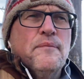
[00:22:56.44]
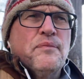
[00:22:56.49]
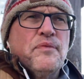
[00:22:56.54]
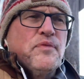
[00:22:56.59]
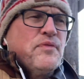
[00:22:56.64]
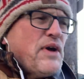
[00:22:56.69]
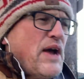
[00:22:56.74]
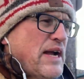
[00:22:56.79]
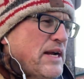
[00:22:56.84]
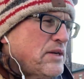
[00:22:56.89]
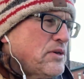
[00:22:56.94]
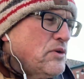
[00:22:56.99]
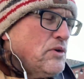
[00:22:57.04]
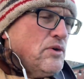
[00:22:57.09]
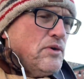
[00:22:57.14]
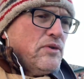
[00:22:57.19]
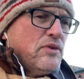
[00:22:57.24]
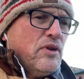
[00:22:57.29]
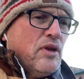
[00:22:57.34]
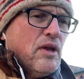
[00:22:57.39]

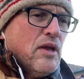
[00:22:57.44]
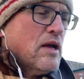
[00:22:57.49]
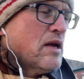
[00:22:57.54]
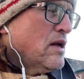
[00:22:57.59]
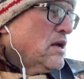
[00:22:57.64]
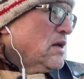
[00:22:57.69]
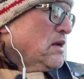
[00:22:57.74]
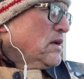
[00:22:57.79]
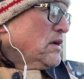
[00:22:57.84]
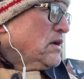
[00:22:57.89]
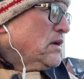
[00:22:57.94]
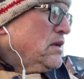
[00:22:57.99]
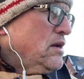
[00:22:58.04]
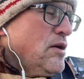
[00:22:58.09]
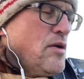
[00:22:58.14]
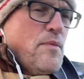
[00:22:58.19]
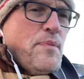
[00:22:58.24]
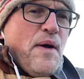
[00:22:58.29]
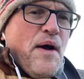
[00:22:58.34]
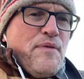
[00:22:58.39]
factors, you
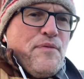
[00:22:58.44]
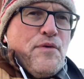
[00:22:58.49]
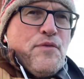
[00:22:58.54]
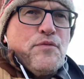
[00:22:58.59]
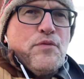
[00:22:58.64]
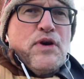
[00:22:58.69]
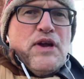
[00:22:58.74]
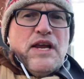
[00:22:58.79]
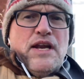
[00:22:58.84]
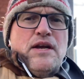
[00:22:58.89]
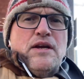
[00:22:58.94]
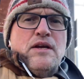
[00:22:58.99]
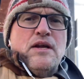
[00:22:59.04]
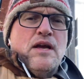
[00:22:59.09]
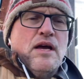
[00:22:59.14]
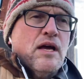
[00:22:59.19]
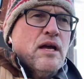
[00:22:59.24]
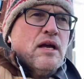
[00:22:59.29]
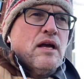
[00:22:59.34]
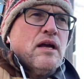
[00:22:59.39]
know a puff of wind
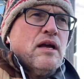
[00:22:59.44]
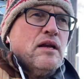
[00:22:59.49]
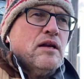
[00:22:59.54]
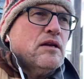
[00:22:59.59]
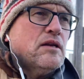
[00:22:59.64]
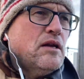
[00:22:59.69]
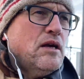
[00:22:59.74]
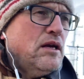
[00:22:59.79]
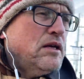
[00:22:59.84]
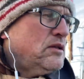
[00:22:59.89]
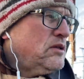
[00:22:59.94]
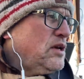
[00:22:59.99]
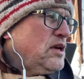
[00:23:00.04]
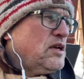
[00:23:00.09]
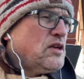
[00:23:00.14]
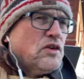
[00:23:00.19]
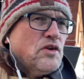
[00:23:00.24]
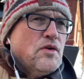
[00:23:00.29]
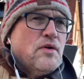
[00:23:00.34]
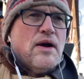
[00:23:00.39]
can uh,
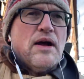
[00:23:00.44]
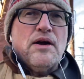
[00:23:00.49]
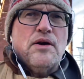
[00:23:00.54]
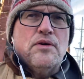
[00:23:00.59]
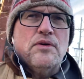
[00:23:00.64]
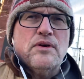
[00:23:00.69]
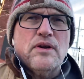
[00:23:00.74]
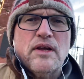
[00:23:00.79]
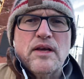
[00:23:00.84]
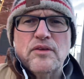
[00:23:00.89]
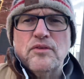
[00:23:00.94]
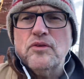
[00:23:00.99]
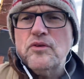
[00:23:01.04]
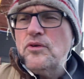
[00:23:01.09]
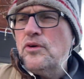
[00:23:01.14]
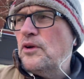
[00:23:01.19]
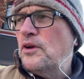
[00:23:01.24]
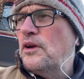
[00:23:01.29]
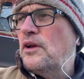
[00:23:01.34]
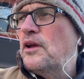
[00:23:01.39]
take you out, as
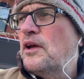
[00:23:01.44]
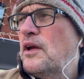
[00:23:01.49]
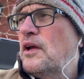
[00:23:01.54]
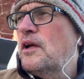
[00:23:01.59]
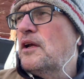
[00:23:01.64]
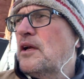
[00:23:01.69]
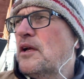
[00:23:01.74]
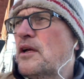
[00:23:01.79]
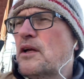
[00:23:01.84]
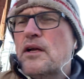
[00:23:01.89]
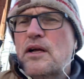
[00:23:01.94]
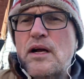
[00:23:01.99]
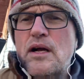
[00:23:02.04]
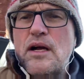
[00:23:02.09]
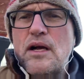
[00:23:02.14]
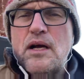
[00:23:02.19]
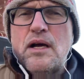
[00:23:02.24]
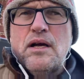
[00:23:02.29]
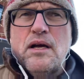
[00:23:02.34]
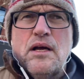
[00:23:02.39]
could
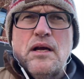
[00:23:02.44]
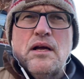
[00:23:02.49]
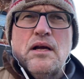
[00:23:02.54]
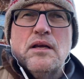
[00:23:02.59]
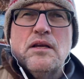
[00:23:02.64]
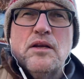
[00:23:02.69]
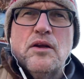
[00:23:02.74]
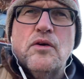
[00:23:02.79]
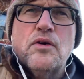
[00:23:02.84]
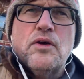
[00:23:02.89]
uh, you know